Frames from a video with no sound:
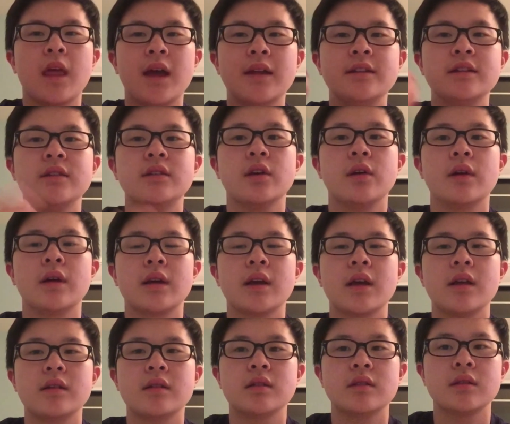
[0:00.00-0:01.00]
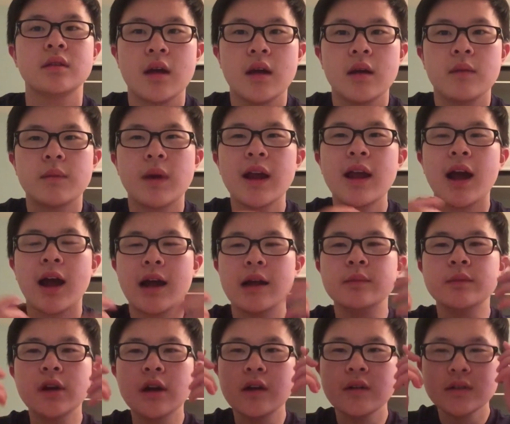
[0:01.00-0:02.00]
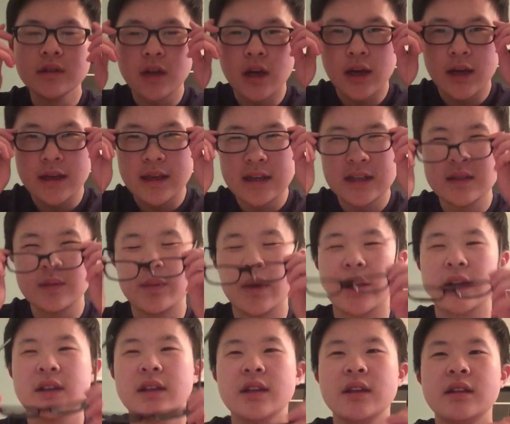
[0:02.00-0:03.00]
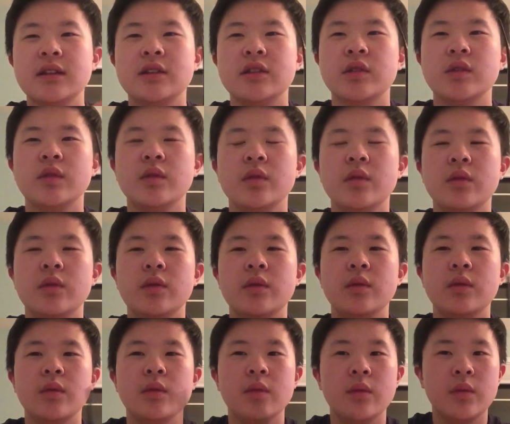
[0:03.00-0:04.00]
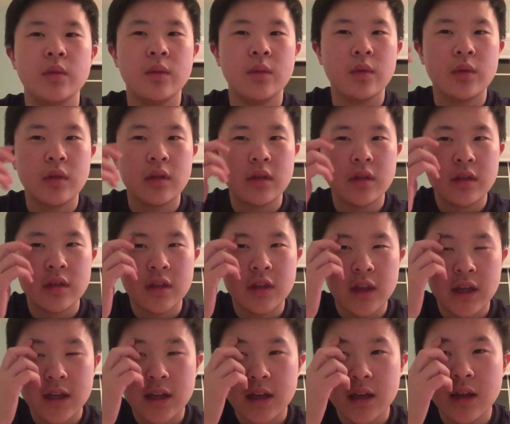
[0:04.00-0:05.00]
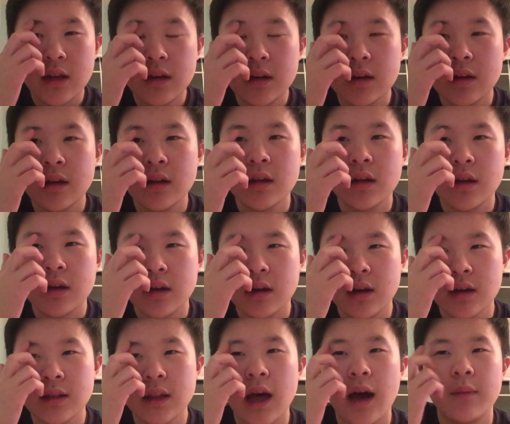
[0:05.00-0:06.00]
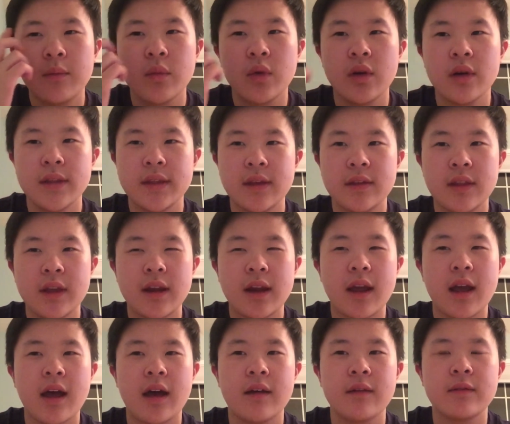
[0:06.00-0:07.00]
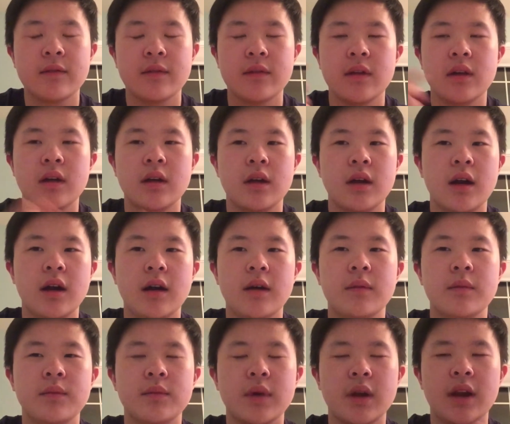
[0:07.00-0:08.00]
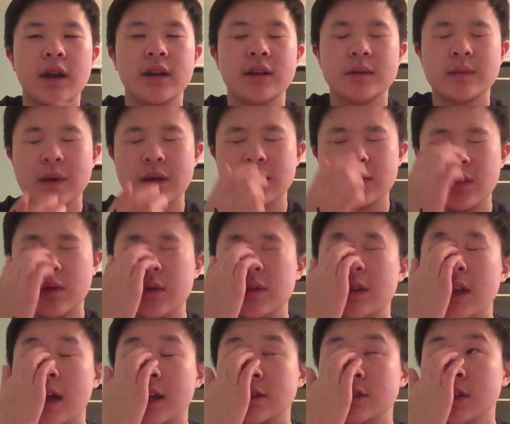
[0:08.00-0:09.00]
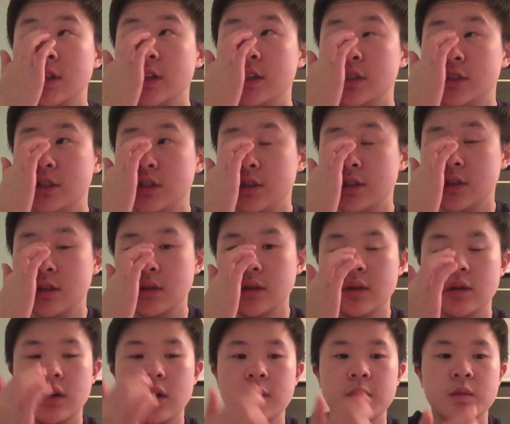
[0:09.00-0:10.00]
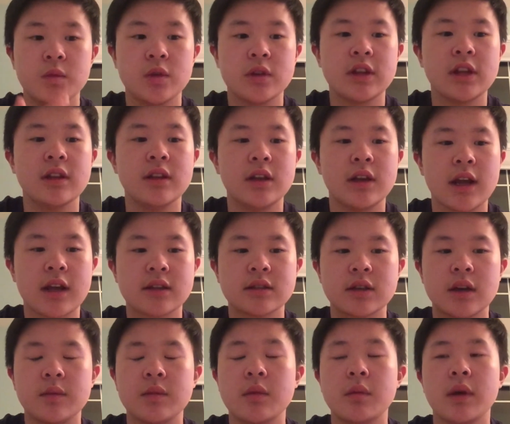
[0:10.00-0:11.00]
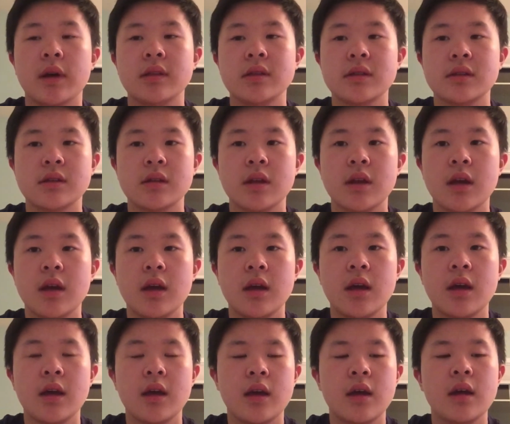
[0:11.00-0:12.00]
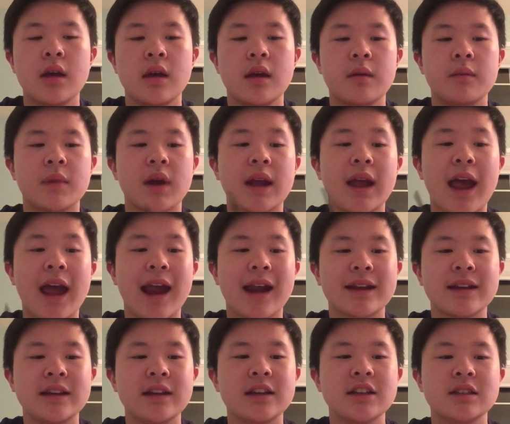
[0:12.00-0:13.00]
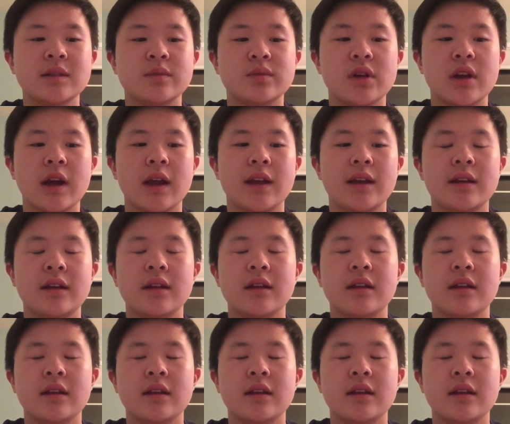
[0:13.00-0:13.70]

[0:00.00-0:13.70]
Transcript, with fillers: head to toe I guess. My eyebrows, I expected to thicken a lot more than they have, um, but I expect the, that change um, within the next couple months. My acne has spread